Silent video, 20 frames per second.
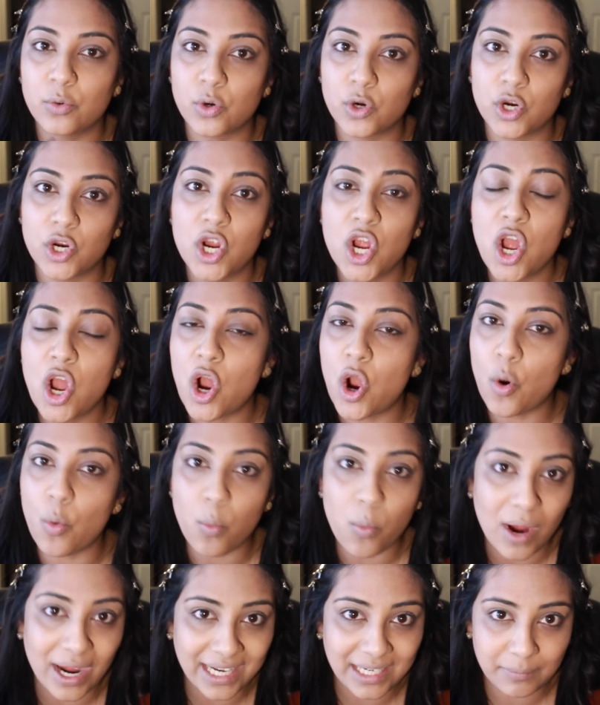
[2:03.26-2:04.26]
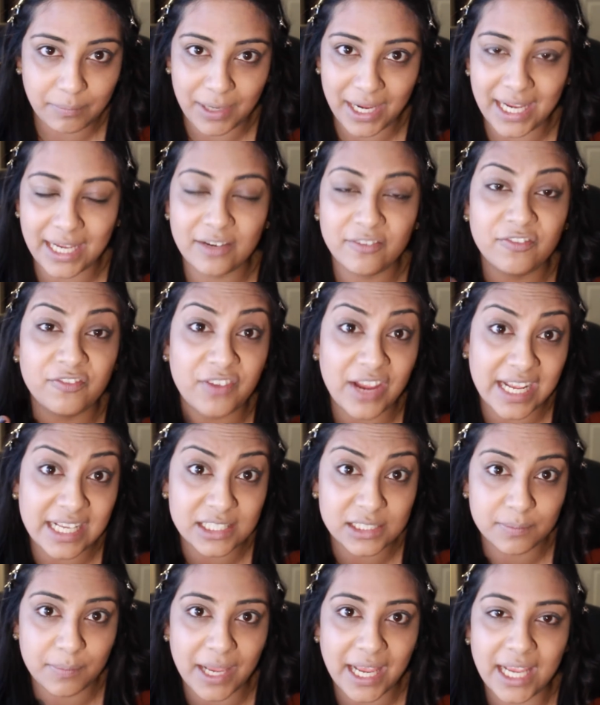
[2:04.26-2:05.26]
or a white paint,
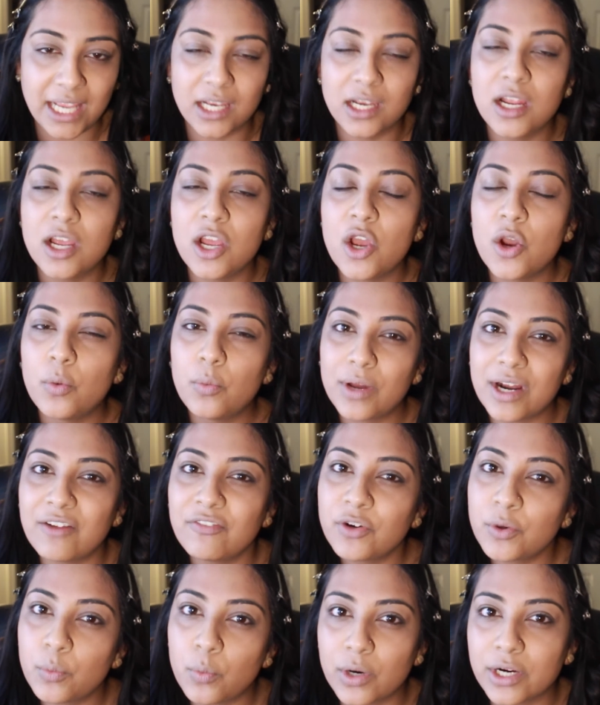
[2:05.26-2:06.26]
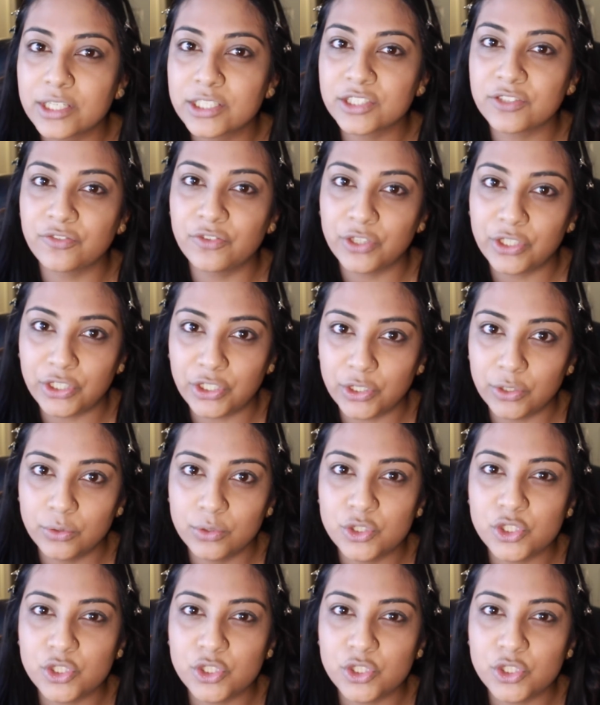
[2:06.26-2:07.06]
face paint, whatever works for you.